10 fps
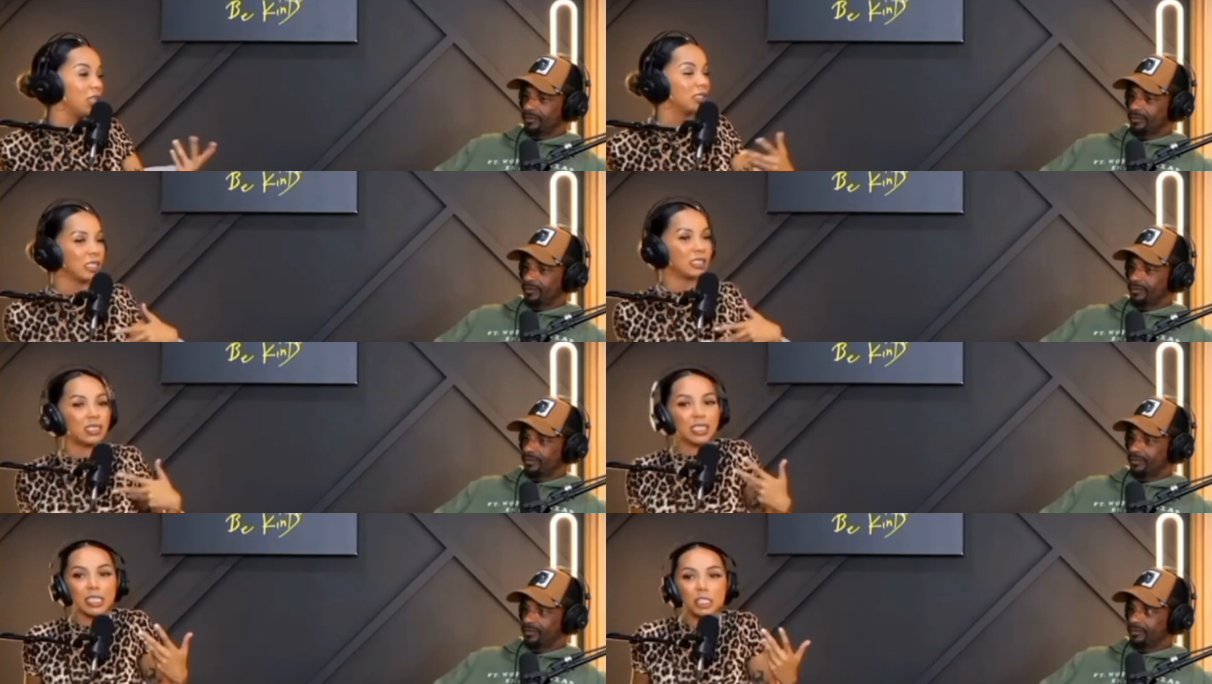Speaker 1: They
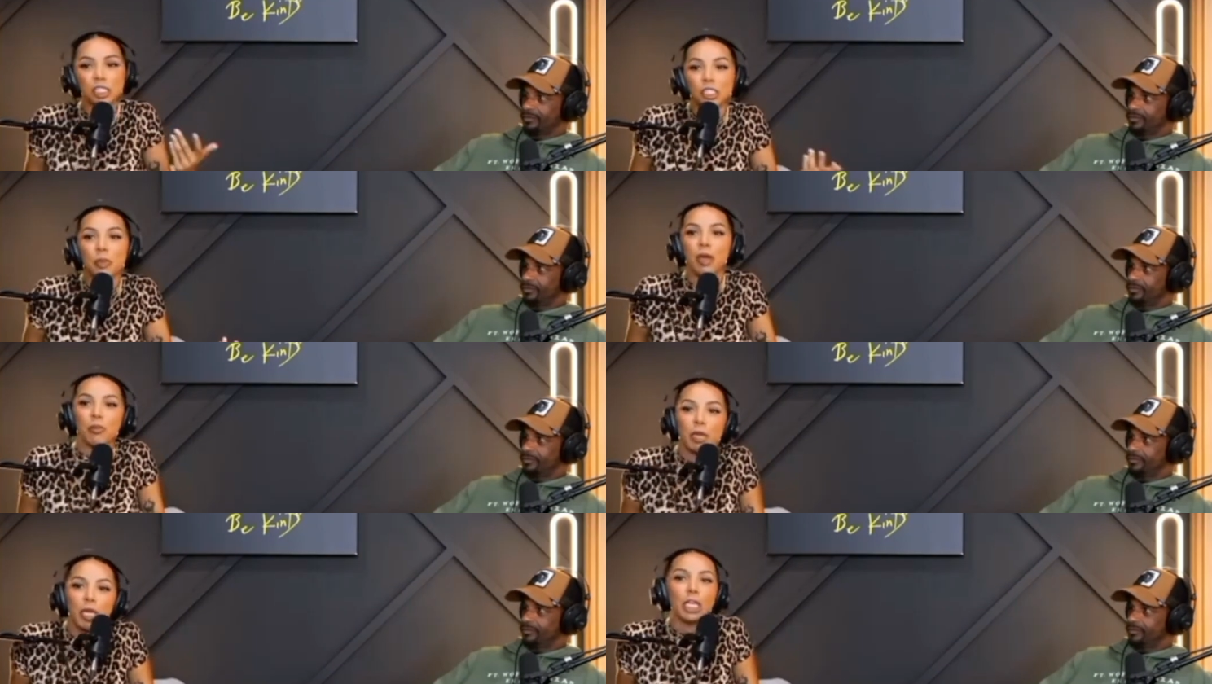think that it's just about
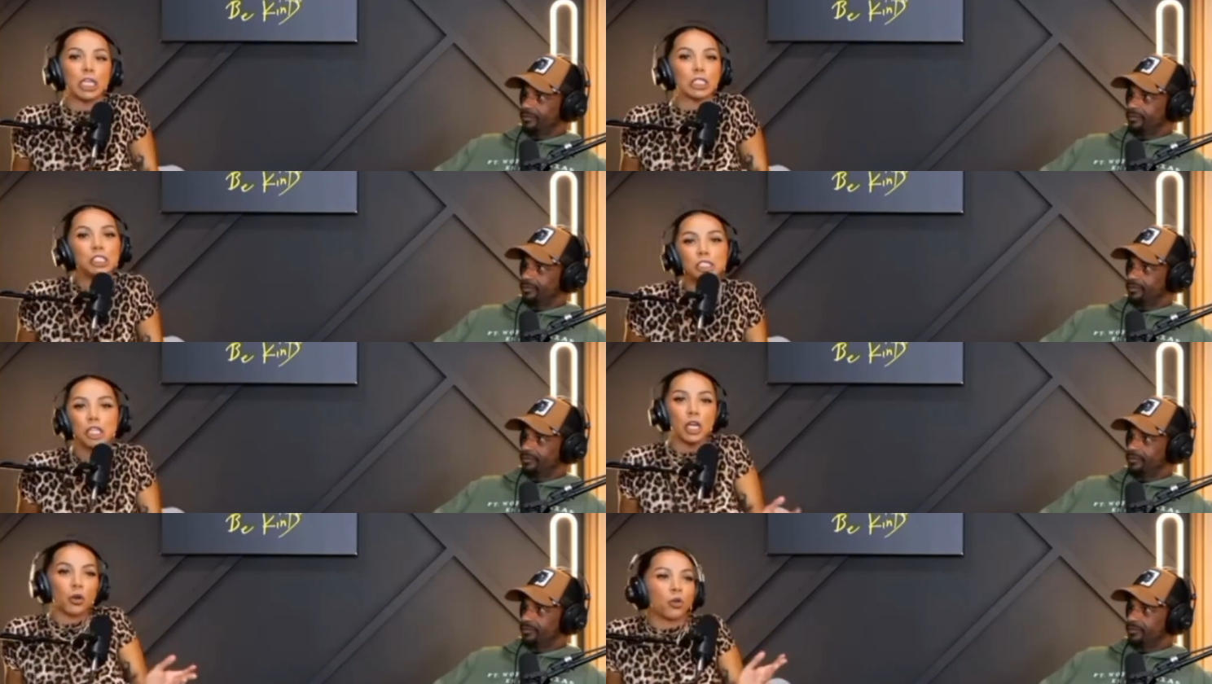money. It's just
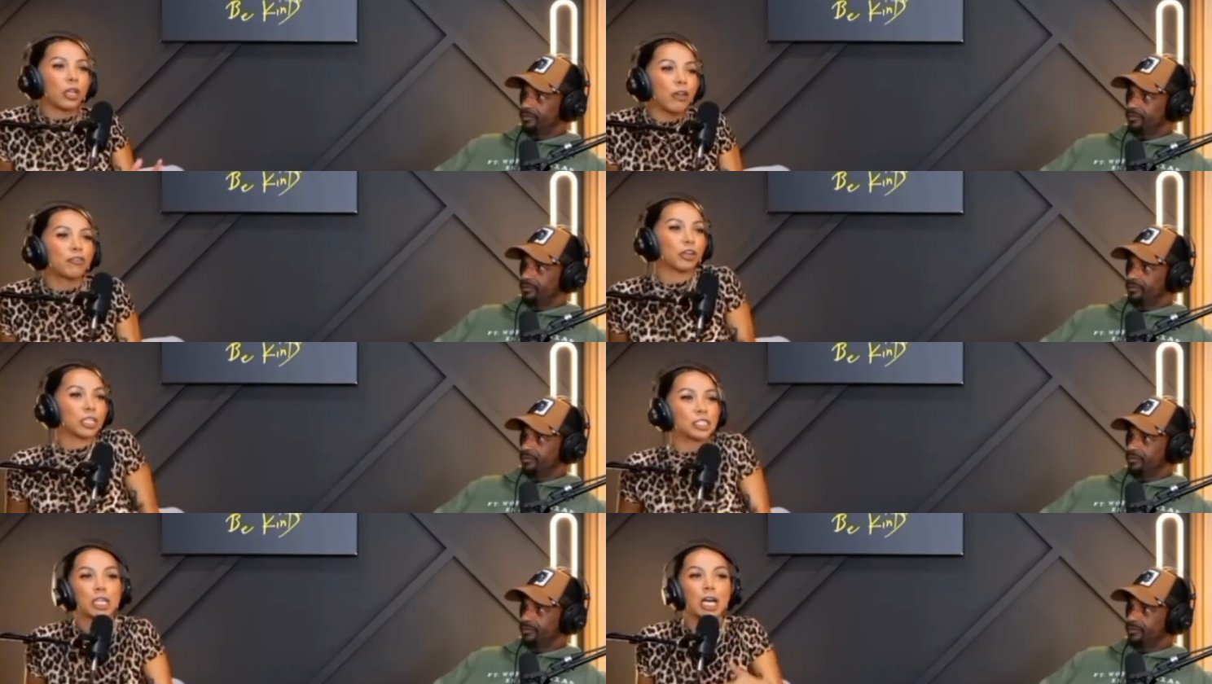whatever.
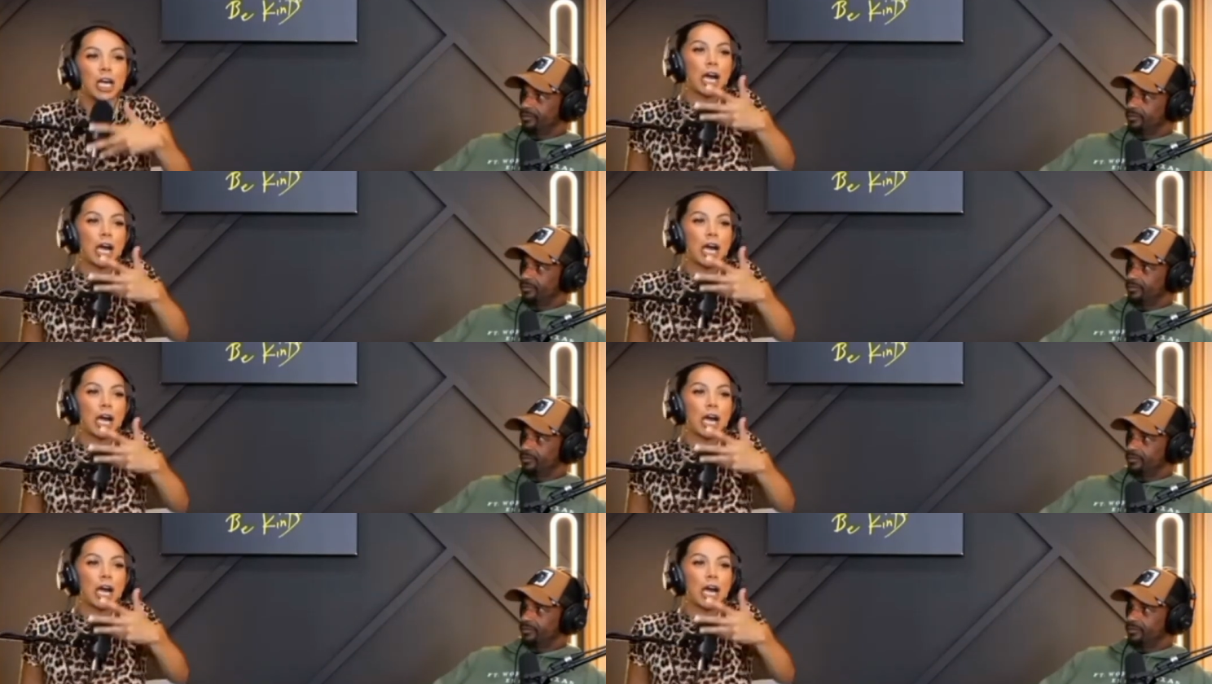It's the